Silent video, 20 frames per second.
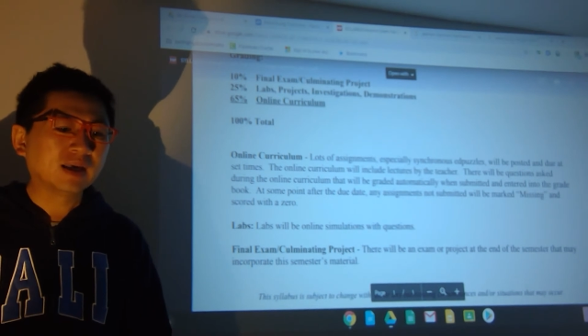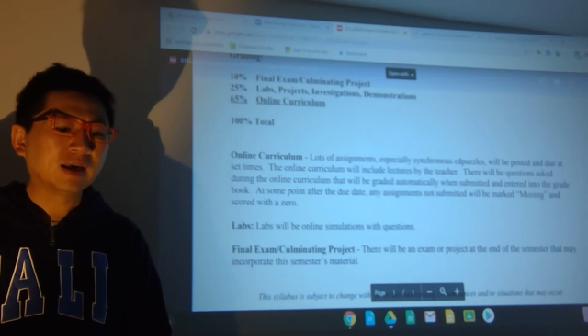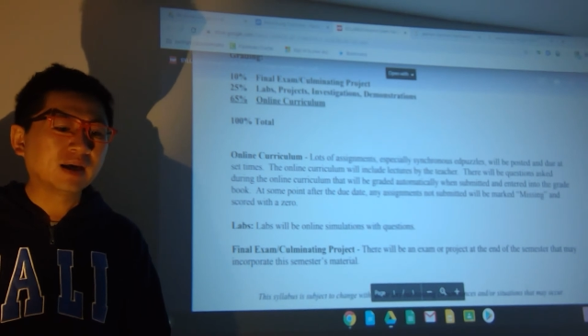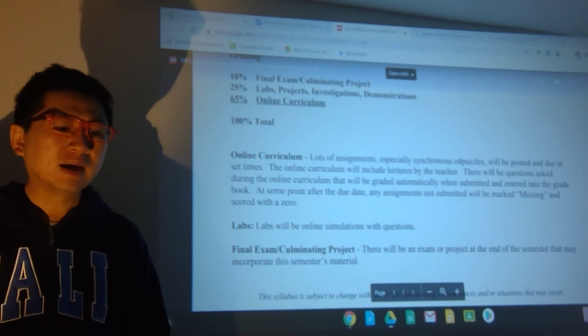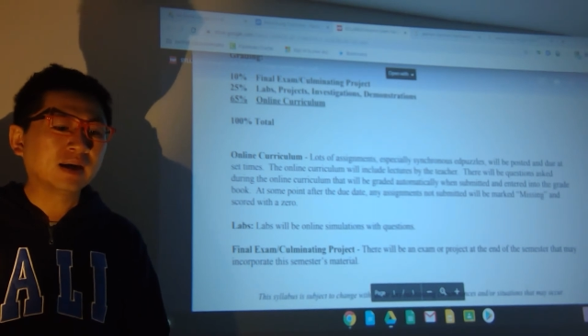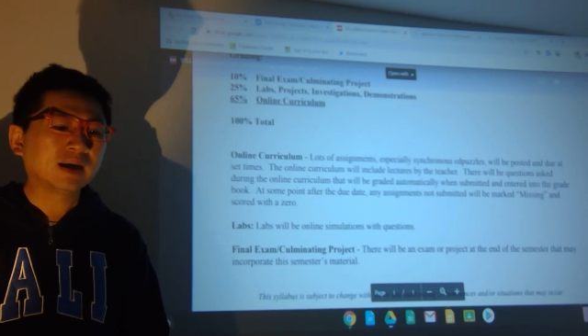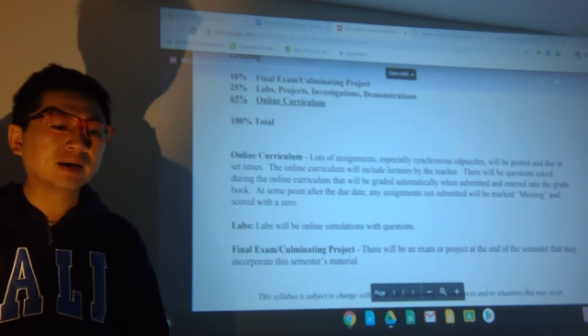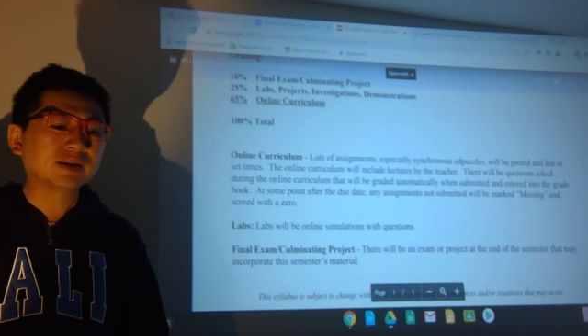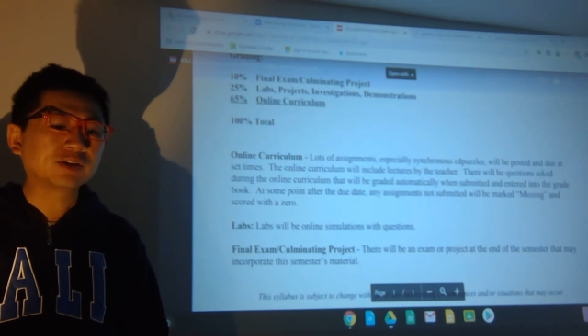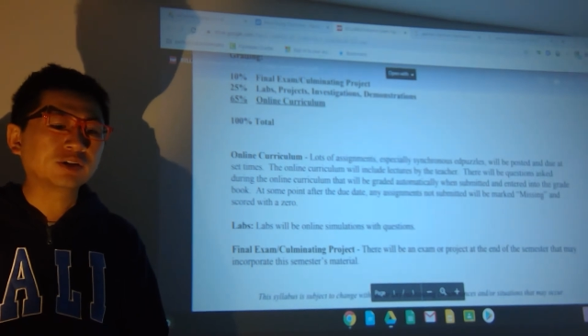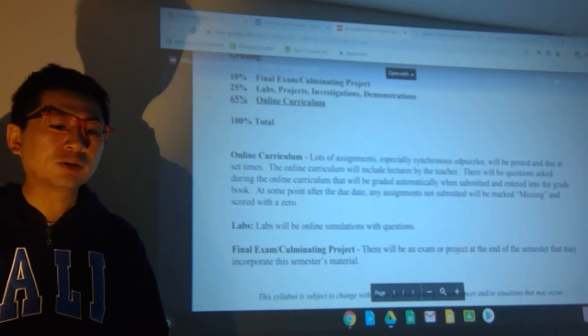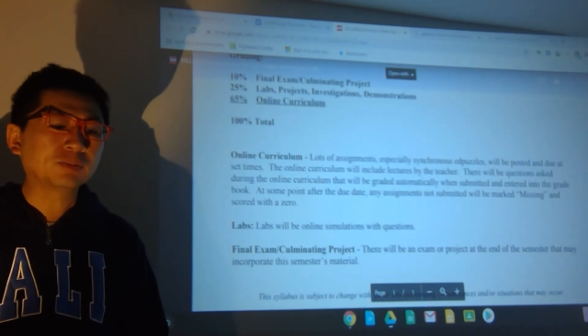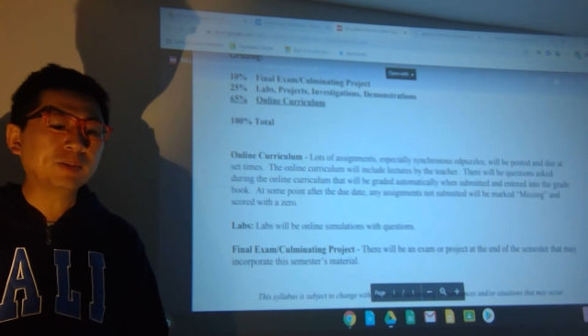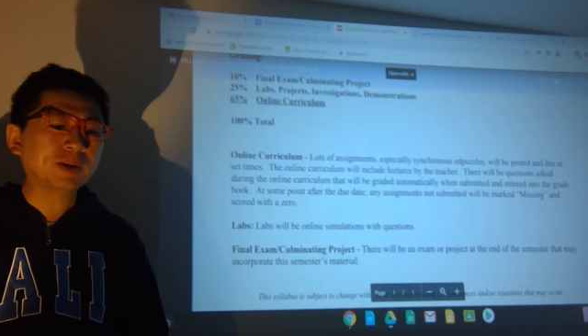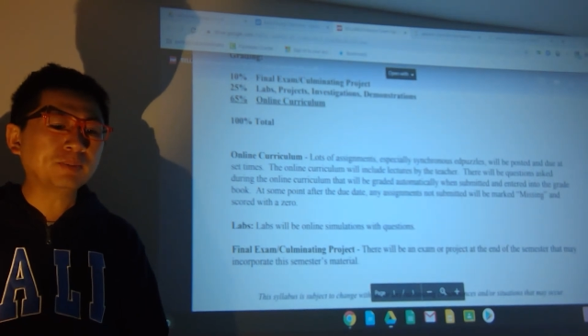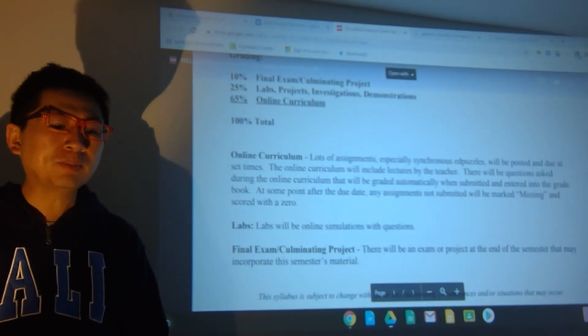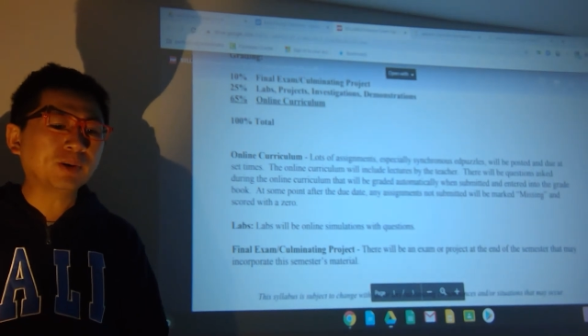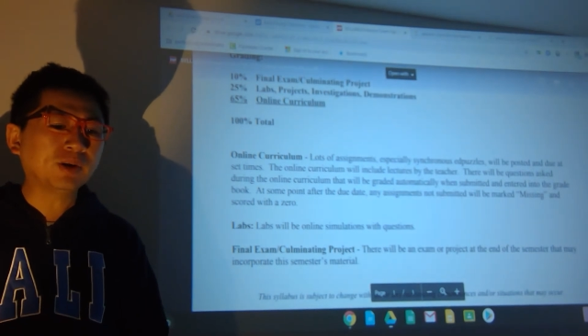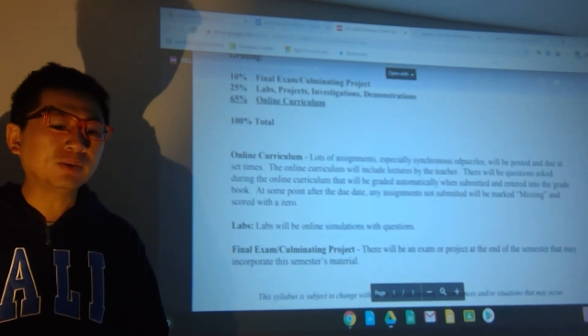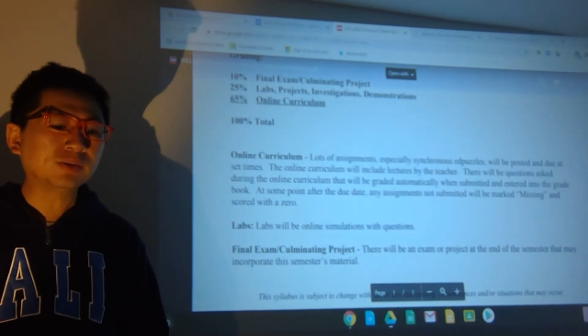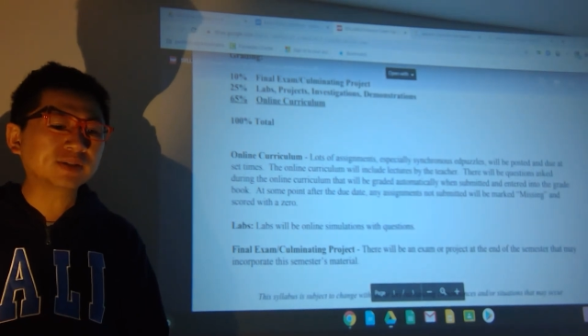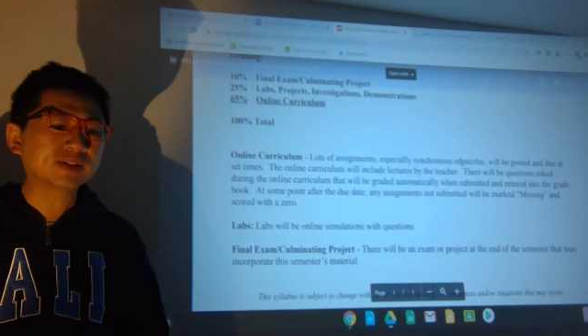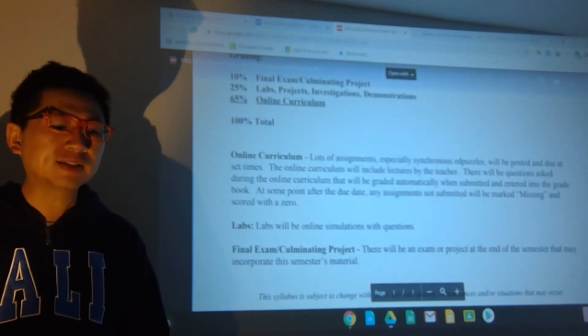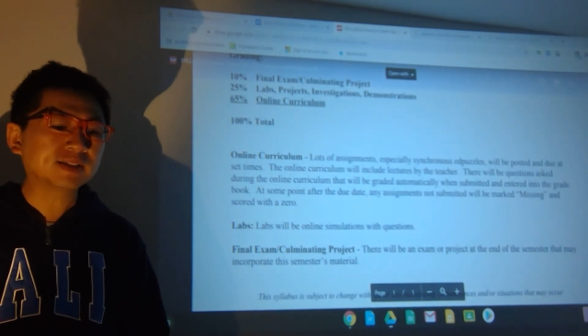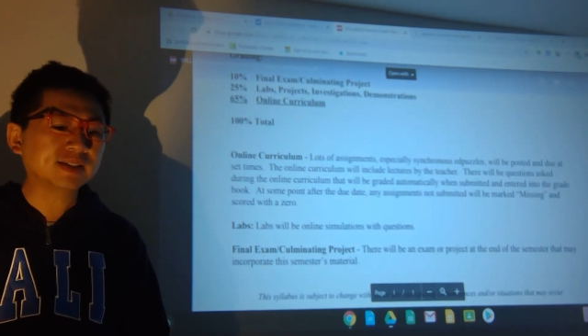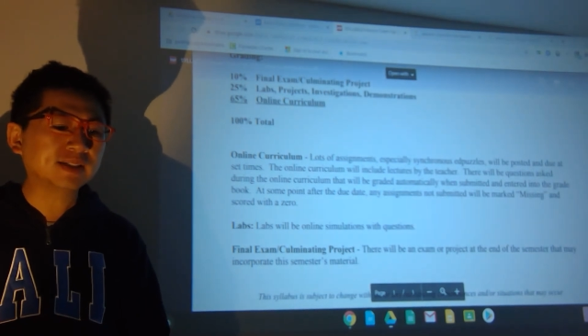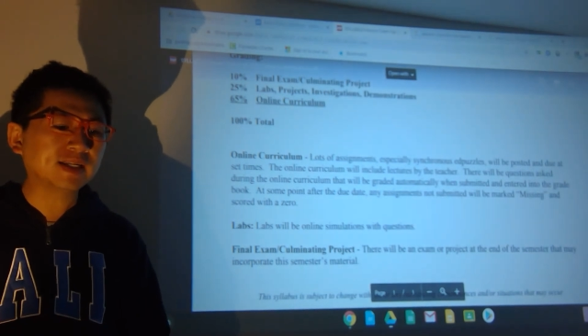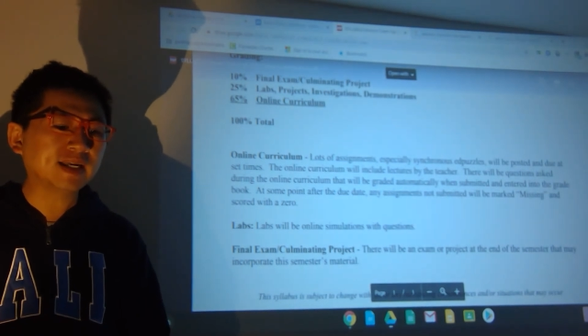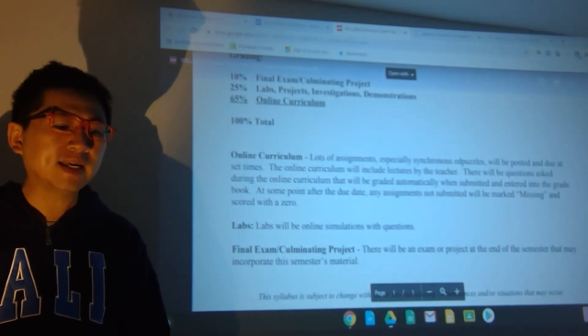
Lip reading: They'll be posted